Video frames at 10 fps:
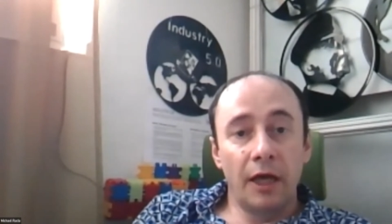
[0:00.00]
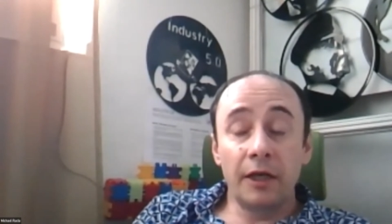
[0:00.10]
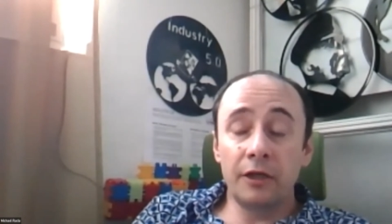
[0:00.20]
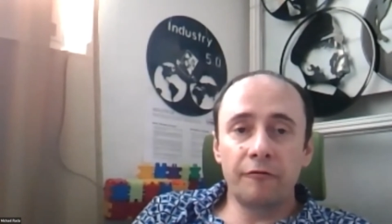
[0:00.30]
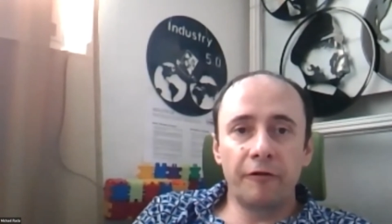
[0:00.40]

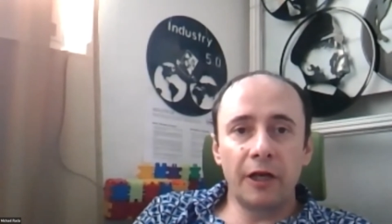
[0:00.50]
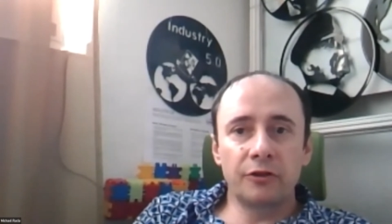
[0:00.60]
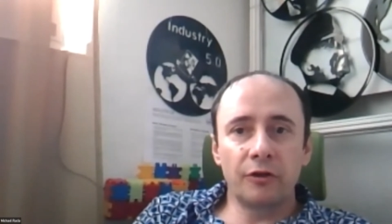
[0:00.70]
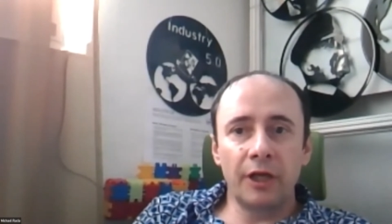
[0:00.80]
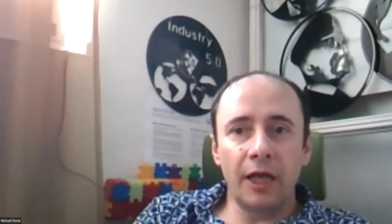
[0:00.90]
And in the
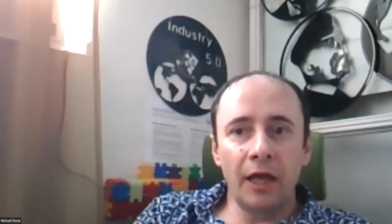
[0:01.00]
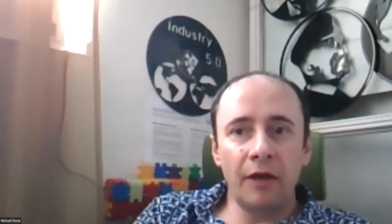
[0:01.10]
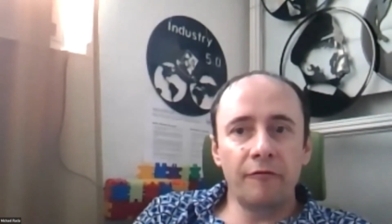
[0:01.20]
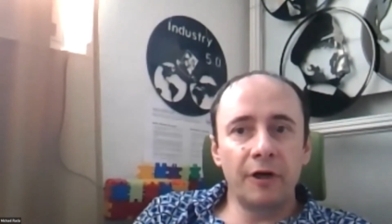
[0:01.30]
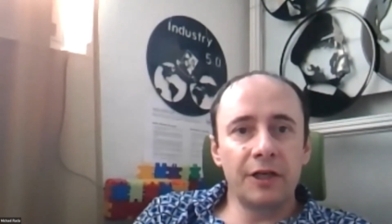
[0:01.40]
factory,
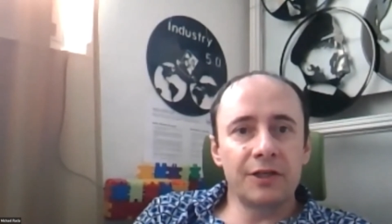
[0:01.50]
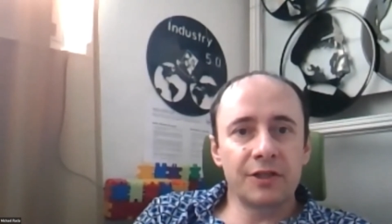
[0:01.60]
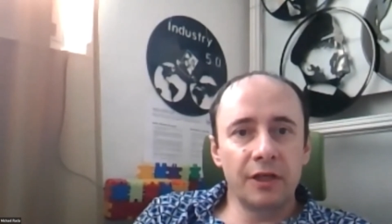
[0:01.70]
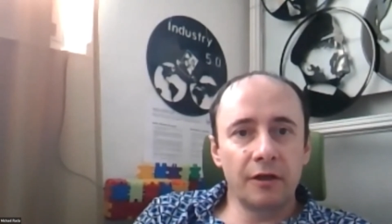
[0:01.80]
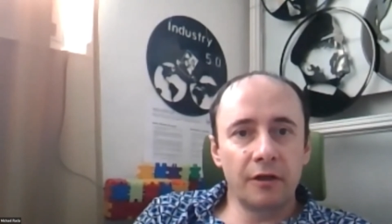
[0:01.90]
every
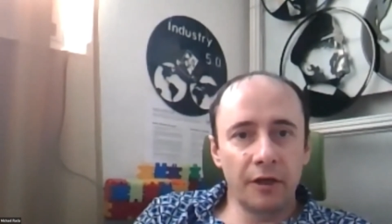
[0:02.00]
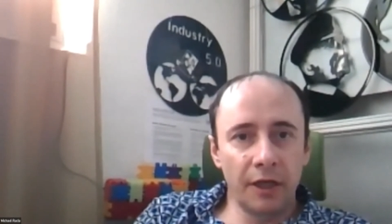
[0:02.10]
single